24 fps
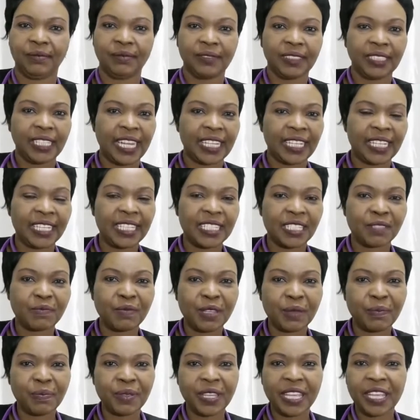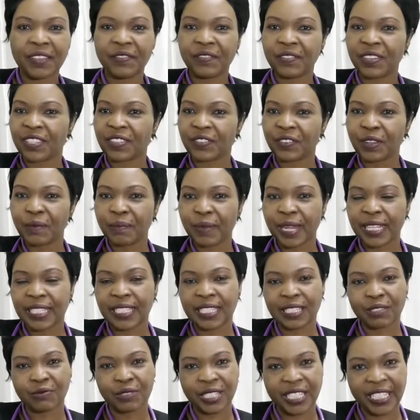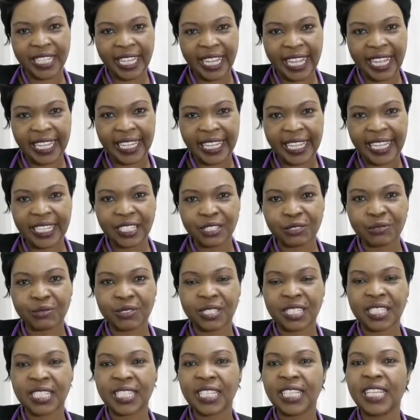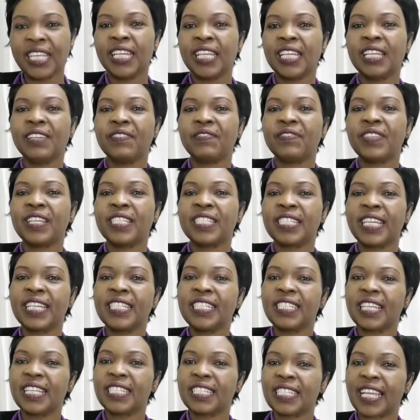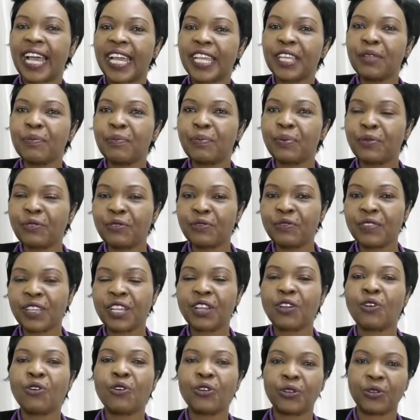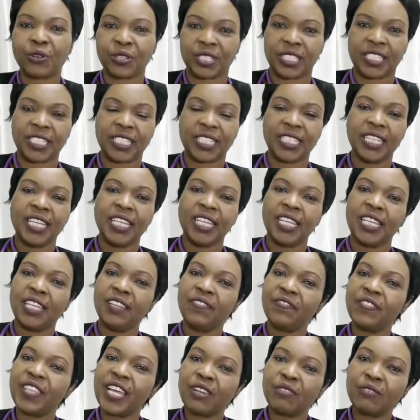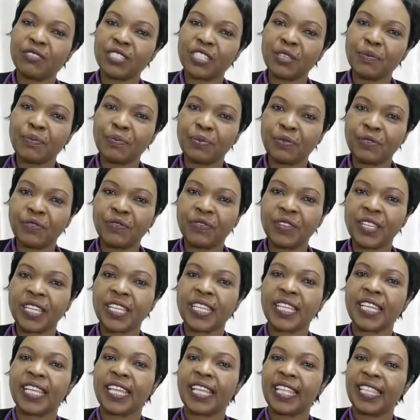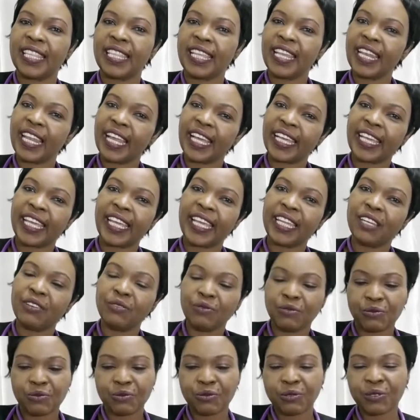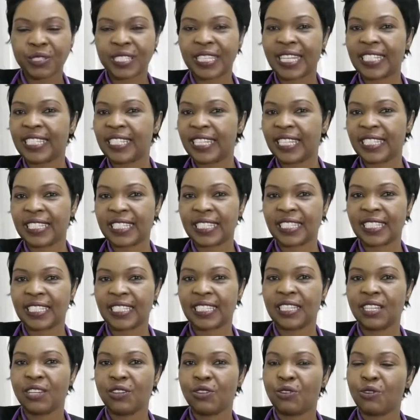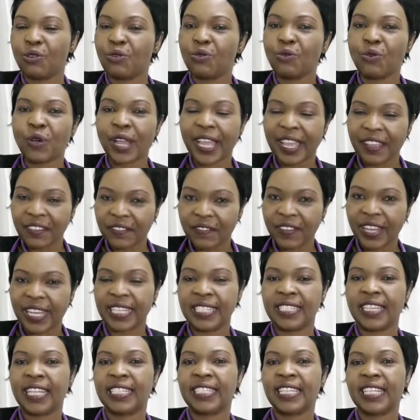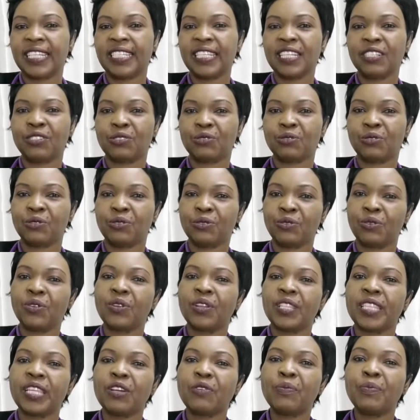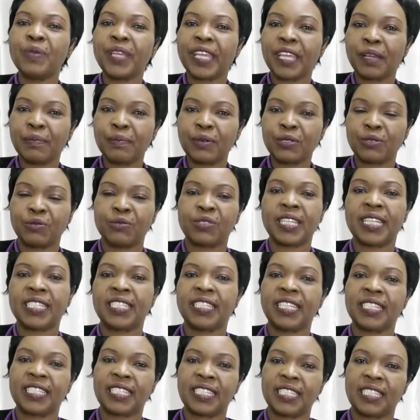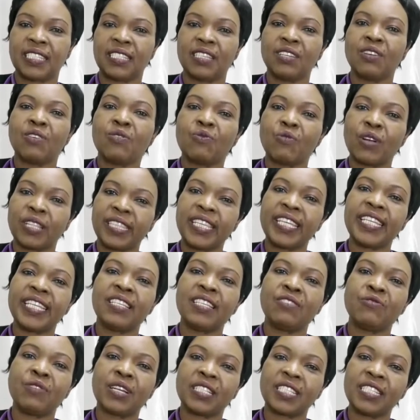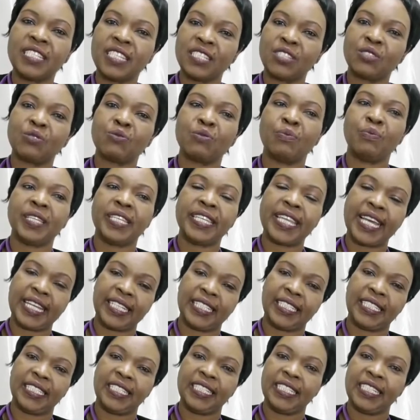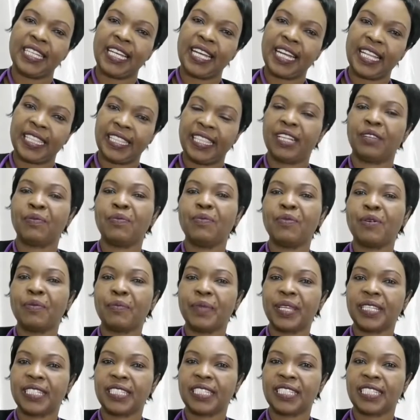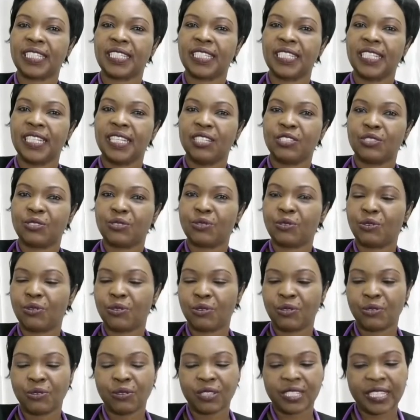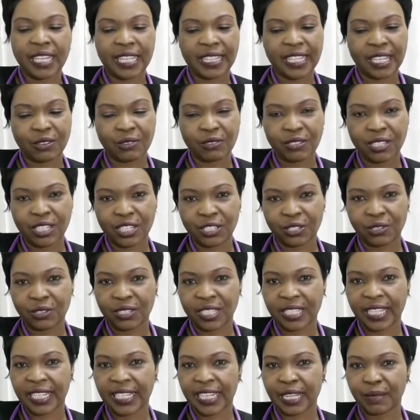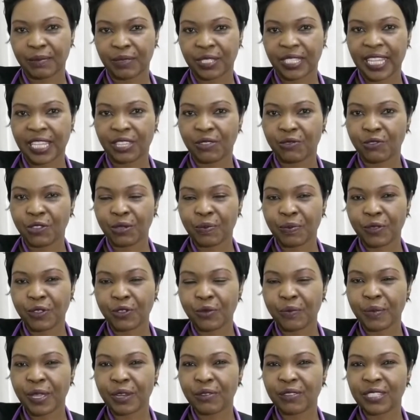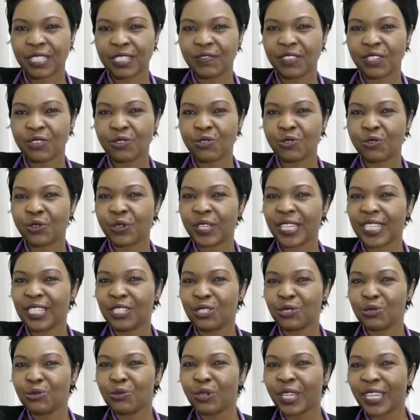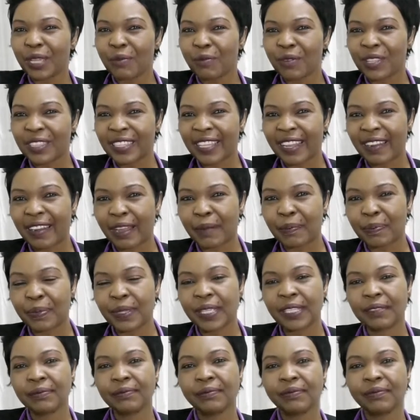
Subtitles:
At least maybe every 3 months we check again to see if the changes are improving or not. If they are not improving, then again we will suggest, or whoever is attending to you, they will be able to suggest what needs to be done at that moment. So those are the conditions that I'm saying. You may not even go into chemotherapy.